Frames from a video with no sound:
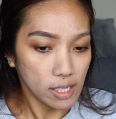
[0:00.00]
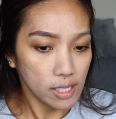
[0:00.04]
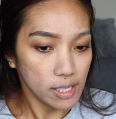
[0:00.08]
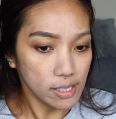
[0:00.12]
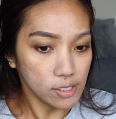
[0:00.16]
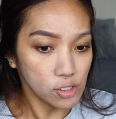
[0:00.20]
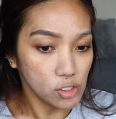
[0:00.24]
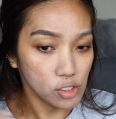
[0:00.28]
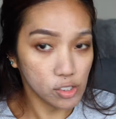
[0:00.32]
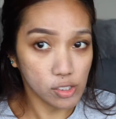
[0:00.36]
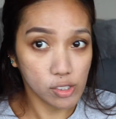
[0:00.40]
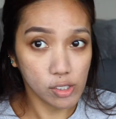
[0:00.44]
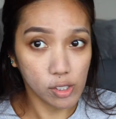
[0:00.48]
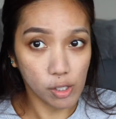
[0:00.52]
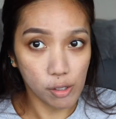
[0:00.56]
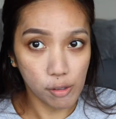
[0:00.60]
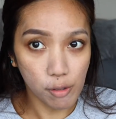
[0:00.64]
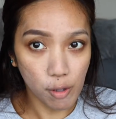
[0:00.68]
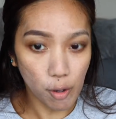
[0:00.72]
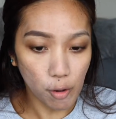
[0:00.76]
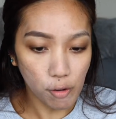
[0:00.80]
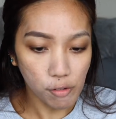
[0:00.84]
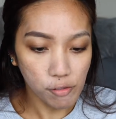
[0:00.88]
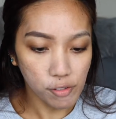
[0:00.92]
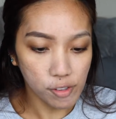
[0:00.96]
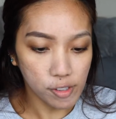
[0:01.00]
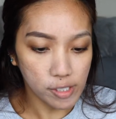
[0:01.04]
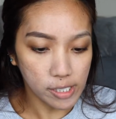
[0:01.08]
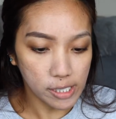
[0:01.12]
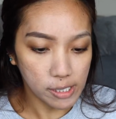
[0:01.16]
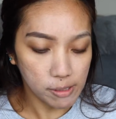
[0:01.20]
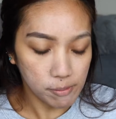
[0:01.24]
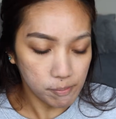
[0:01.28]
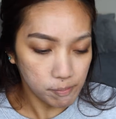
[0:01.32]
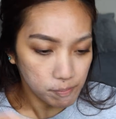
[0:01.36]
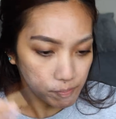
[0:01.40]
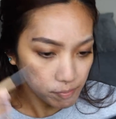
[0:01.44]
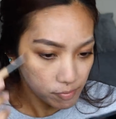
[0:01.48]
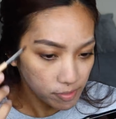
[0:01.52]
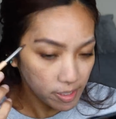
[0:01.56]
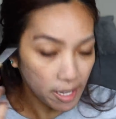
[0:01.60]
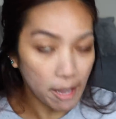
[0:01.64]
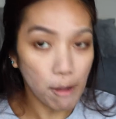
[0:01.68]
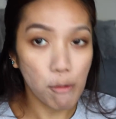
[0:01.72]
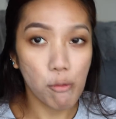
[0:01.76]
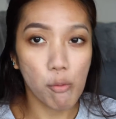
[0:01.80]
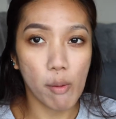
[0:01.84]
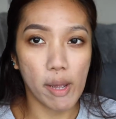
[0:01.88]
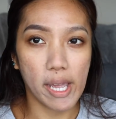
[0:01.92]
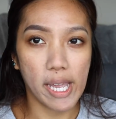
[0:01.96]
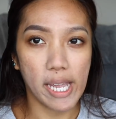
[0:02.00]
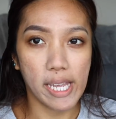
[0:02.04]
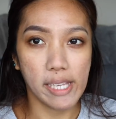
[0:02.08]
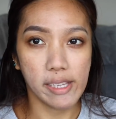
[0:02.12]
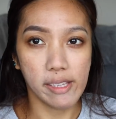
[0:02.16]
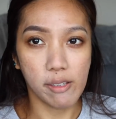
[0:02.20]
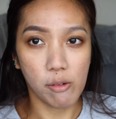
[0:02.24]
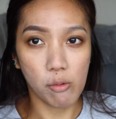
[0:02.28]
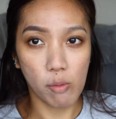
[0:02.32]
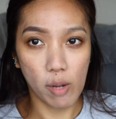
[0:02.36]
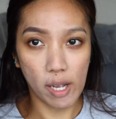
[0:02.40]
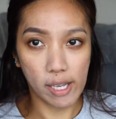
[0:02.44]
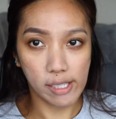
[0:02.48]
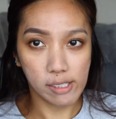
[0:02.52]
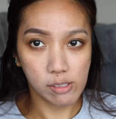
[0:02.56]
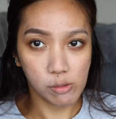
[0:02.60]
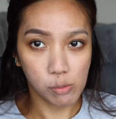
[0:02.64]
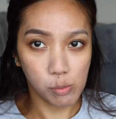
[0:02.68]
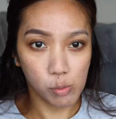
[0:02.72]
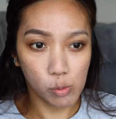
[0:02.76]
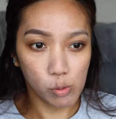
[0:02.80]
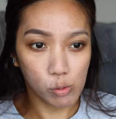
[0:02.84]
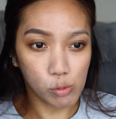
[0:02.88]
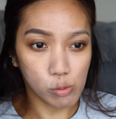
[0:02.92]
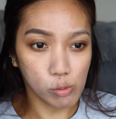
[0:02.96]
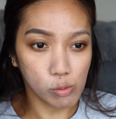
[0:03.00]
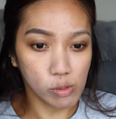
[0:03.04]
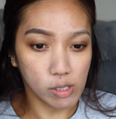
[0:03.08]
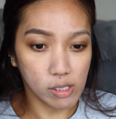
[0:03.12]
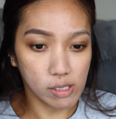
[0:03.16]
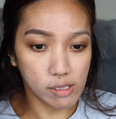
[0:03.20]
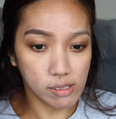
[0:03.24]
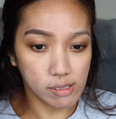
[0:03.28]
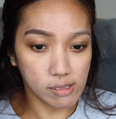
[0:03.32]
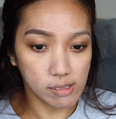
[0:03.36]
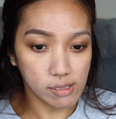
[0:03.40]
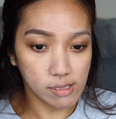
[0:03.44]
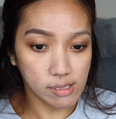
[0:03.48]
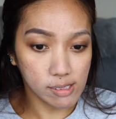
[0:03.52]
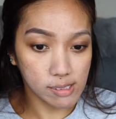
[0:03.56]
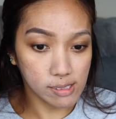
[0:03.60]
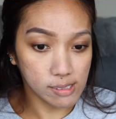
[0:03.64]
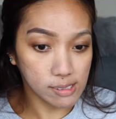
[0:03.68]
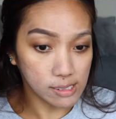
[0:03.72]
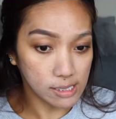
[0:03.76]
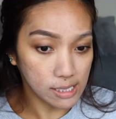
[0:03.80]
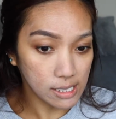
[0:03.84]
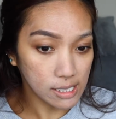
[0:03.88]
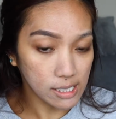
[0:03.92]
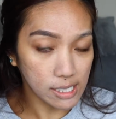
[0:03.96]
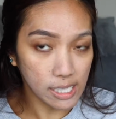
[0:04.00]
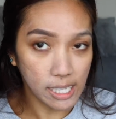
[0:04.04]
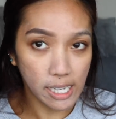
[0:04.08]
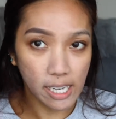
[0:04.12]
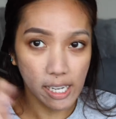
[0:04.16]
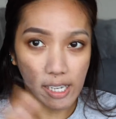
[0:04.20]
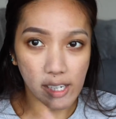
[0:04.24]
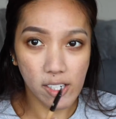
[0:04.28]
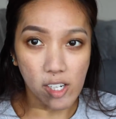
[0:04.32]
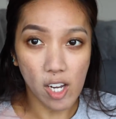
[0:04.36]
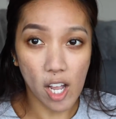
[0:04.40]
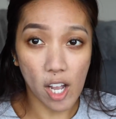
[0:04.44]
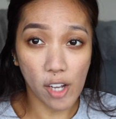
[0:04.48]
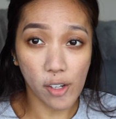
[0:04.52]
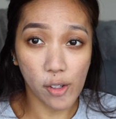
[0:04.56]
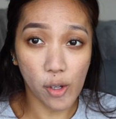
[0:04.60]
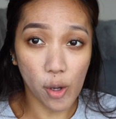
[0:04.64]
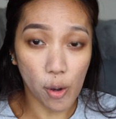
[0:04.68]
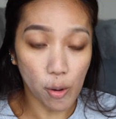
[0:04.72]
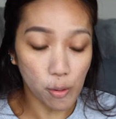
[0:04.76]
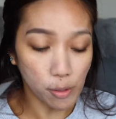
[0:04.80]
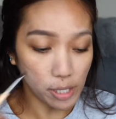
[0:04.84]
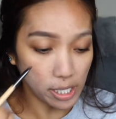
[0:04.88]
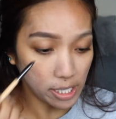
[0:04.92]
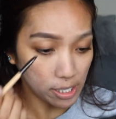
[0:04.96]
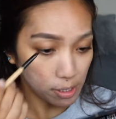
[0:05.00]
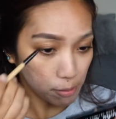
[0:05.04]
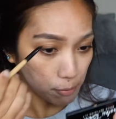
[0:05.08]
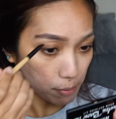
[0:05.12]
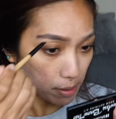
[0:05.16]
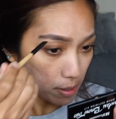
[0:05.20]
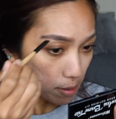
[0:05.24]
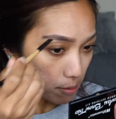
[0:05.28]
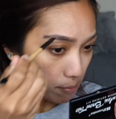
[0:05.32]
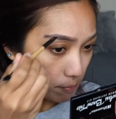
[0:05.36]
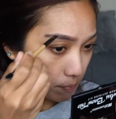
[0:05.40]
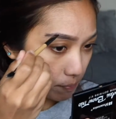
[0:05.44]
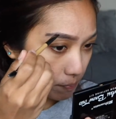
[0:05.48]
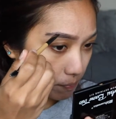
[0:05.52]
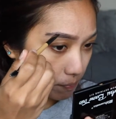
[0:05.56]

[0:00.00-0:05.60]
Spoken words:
and just go over it. That way the wax will stick and not go anywhere.